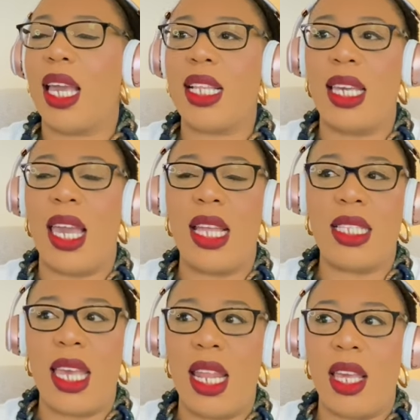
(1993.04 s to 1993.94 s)
it
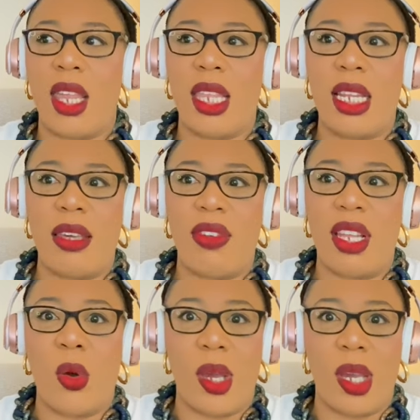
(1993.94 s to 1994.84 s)
enter any other
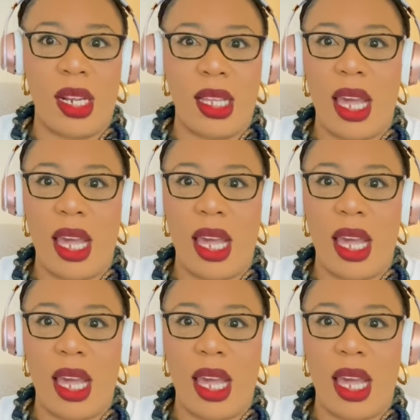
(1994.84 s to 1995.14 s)
living organ?